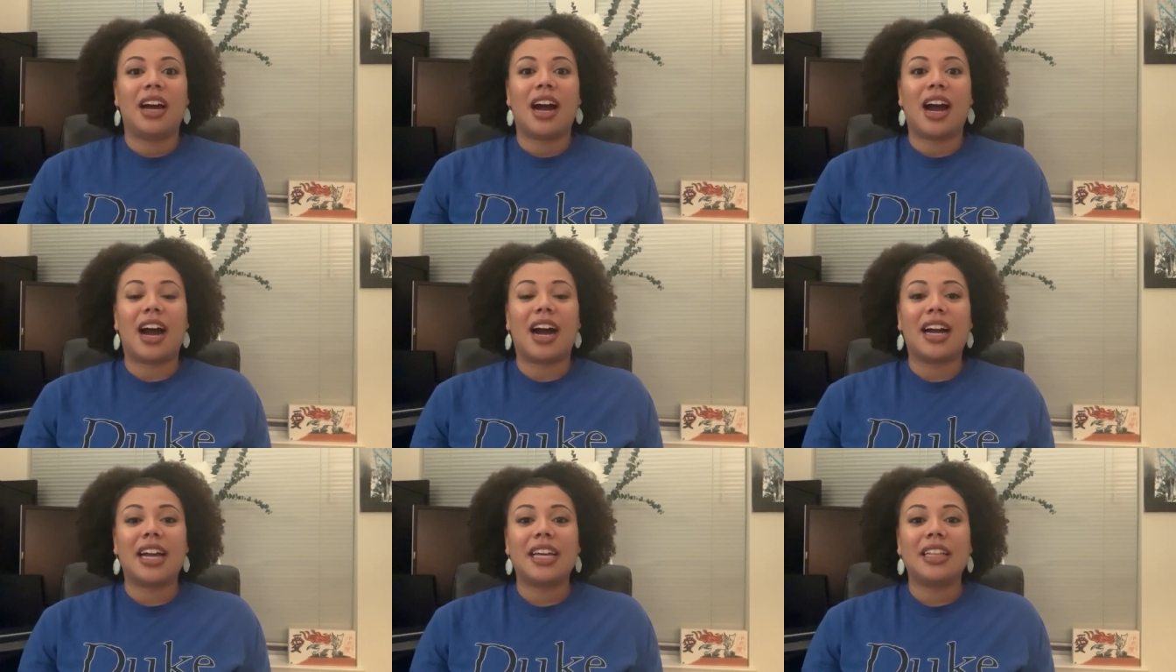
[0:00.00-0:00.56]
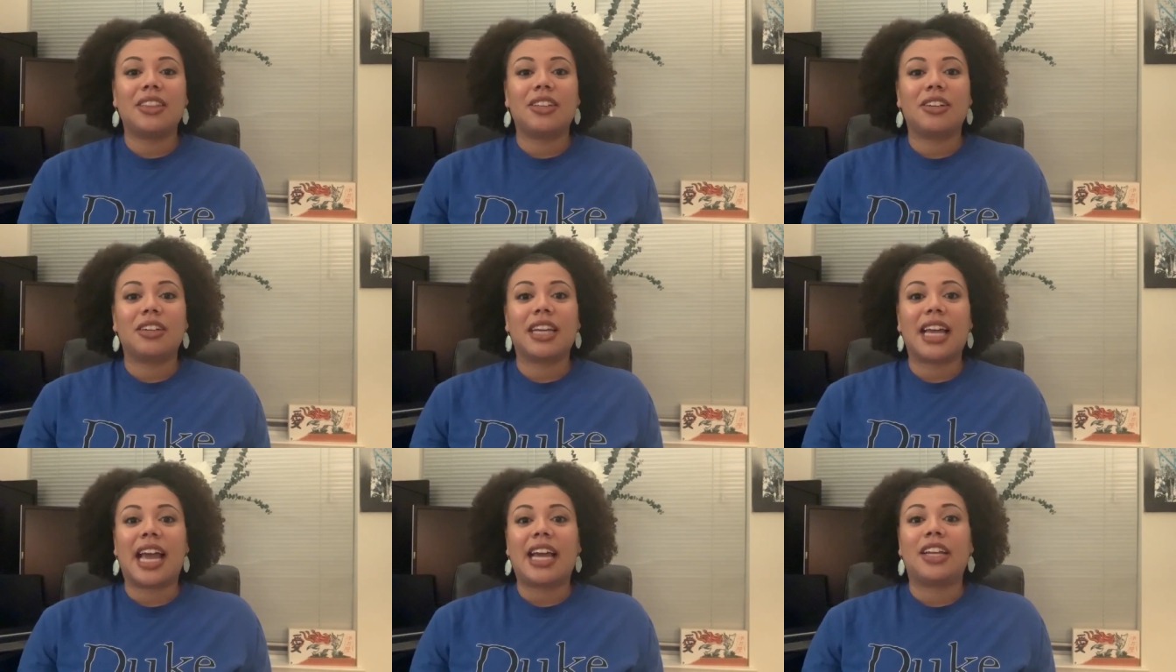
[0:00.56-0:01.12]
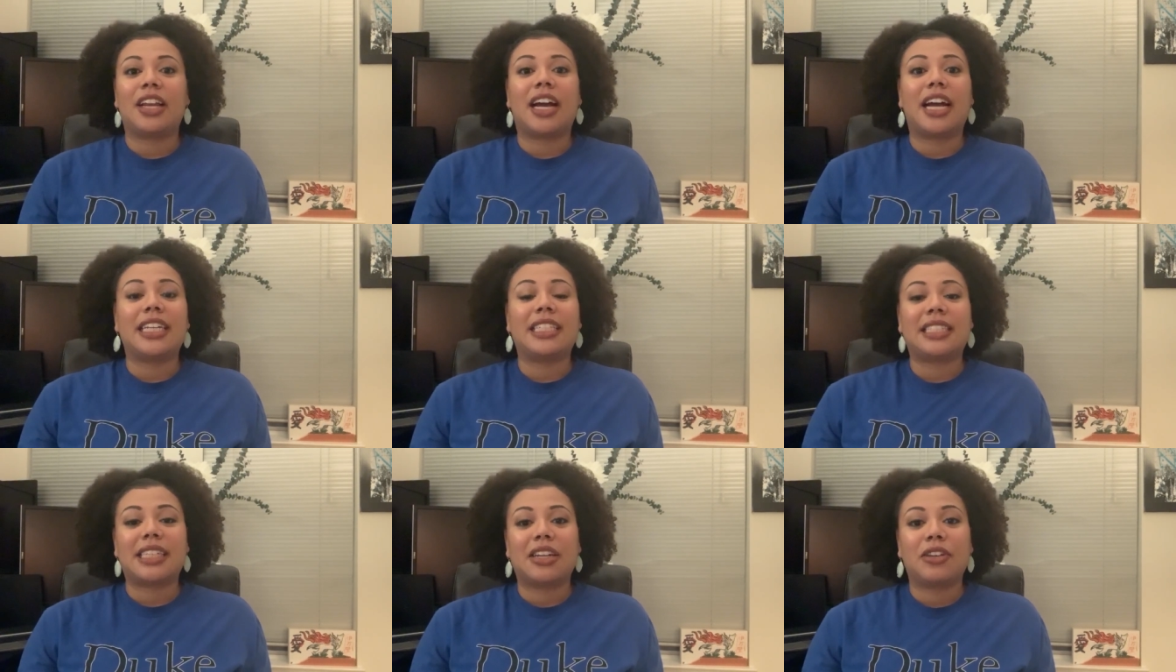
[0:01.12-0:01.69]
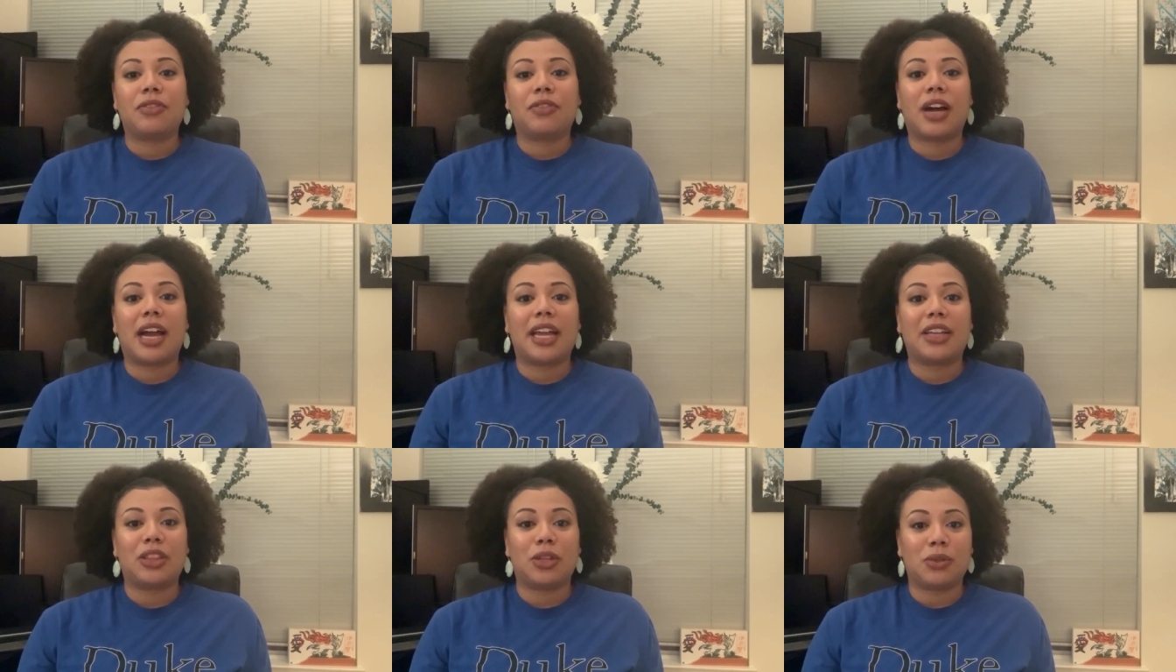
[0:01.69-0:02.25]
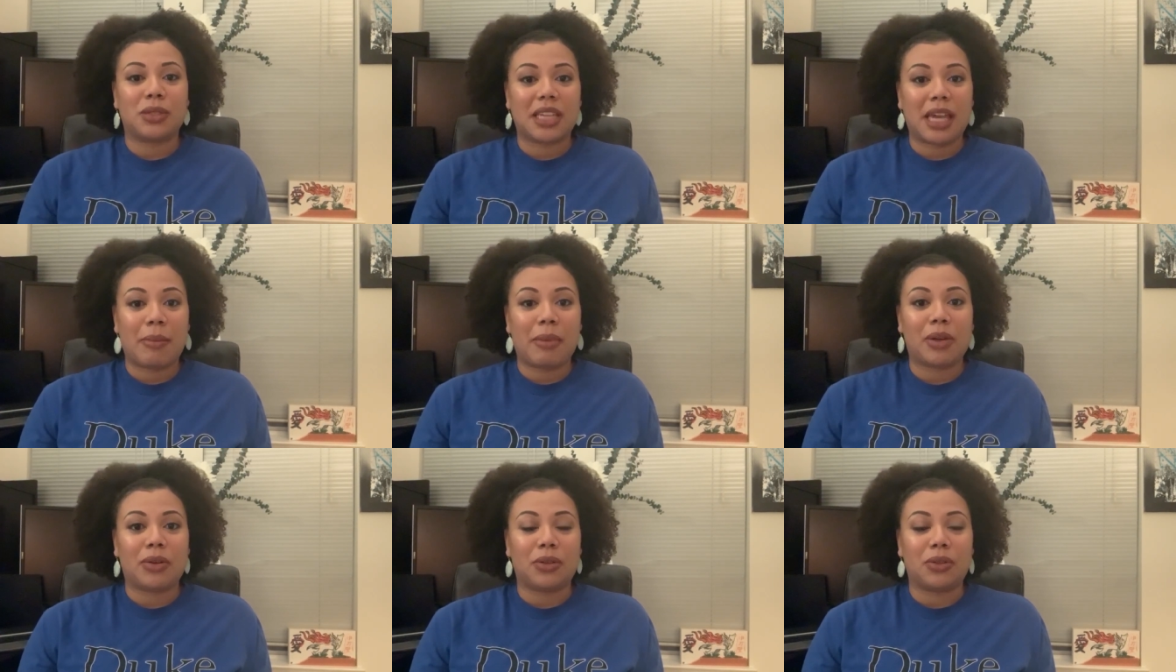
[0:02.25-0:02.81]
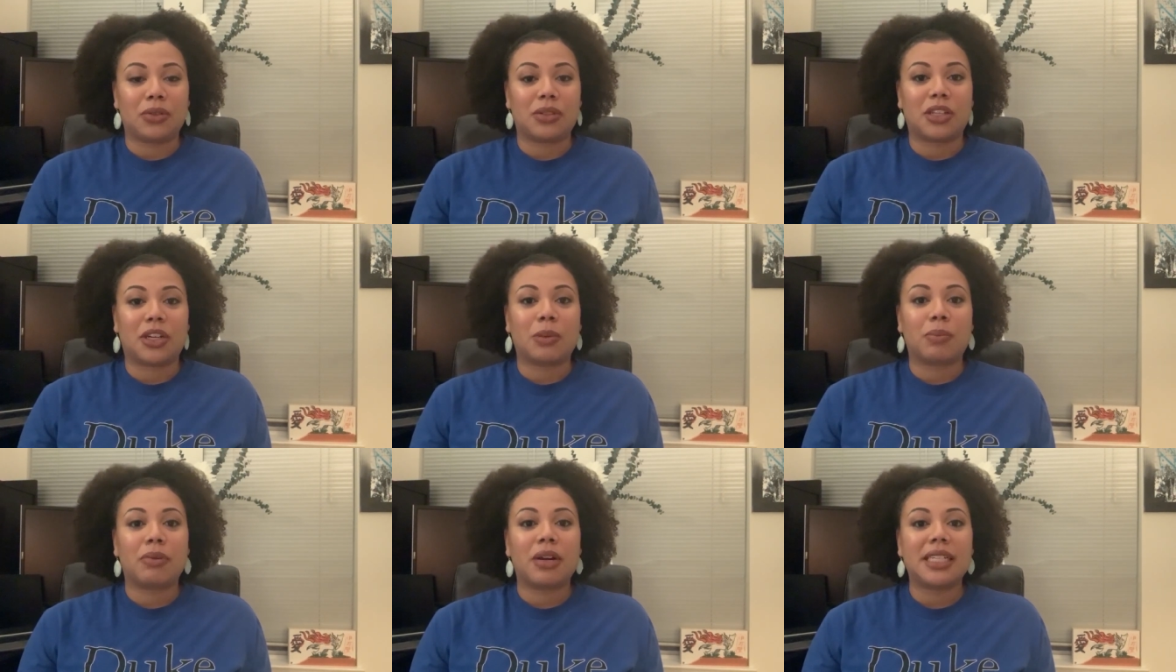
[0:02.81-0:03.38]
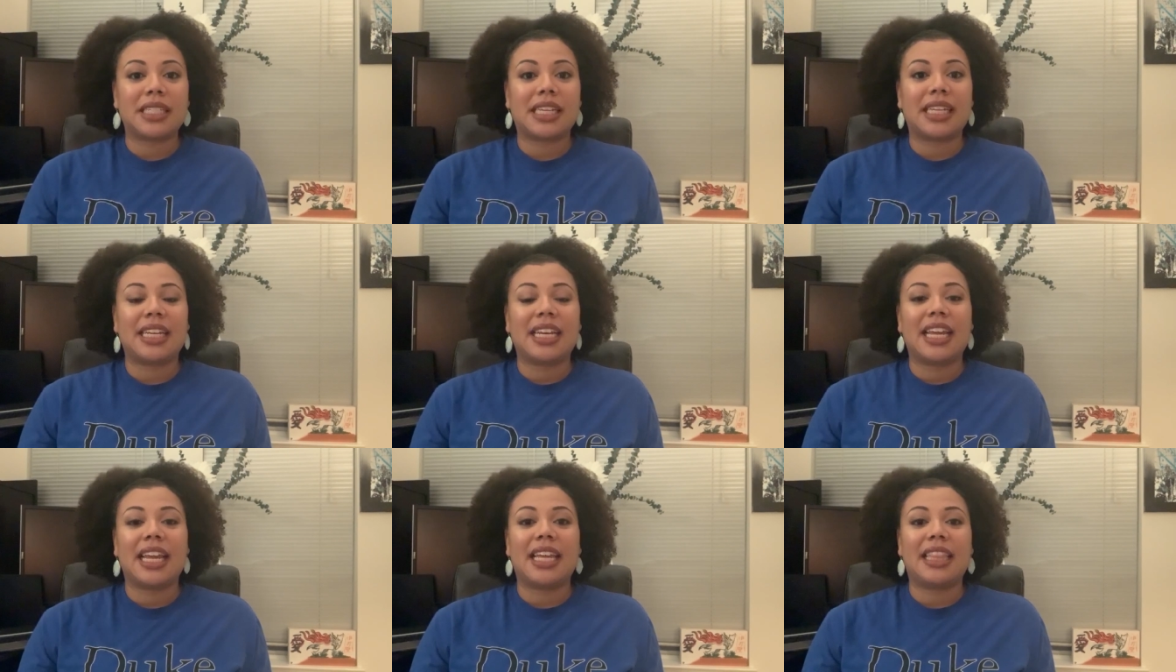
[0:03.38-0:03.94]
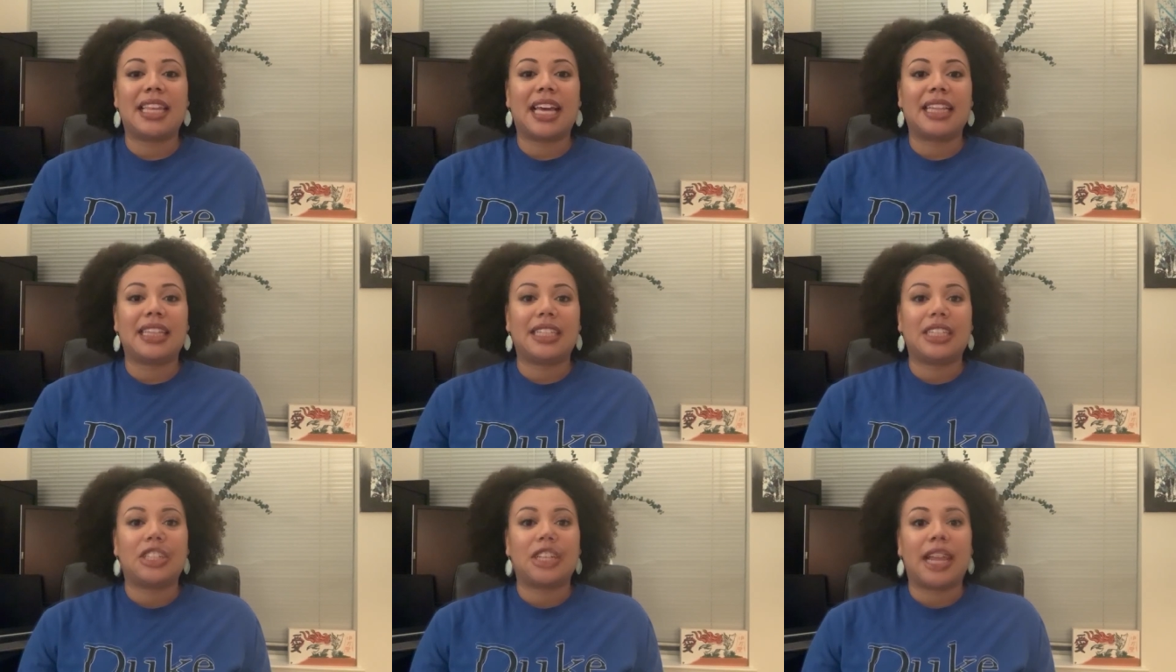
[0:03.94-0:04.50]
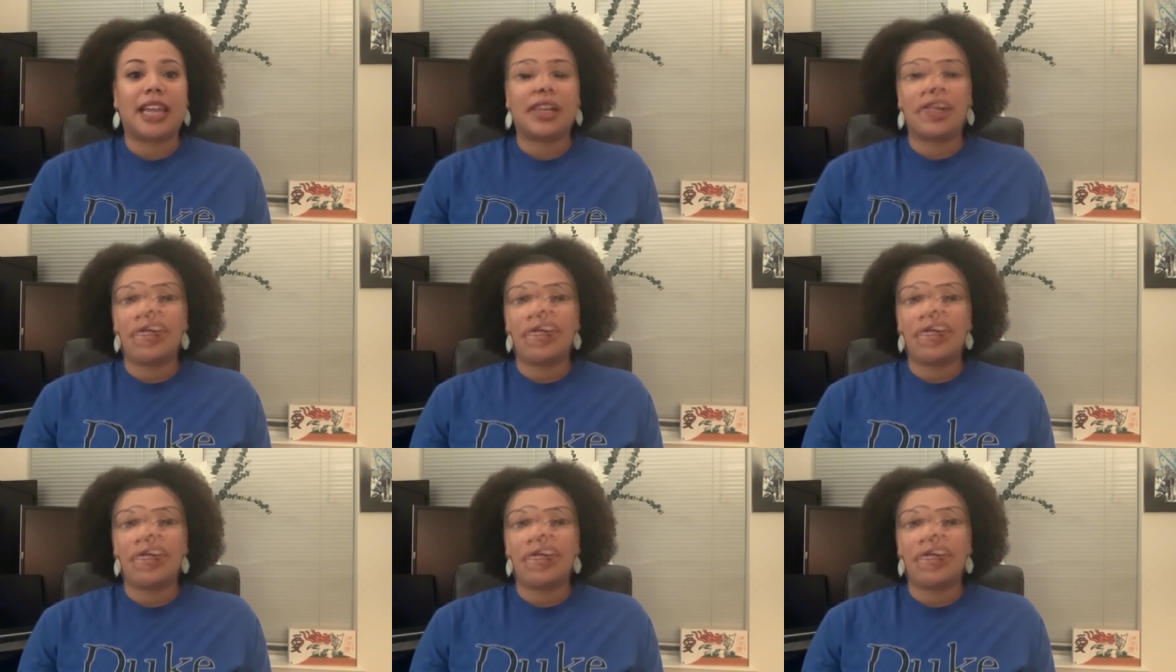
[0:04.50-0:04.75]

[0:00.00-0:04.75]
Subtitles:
I look at identifying those chemicals that are present in that leachate.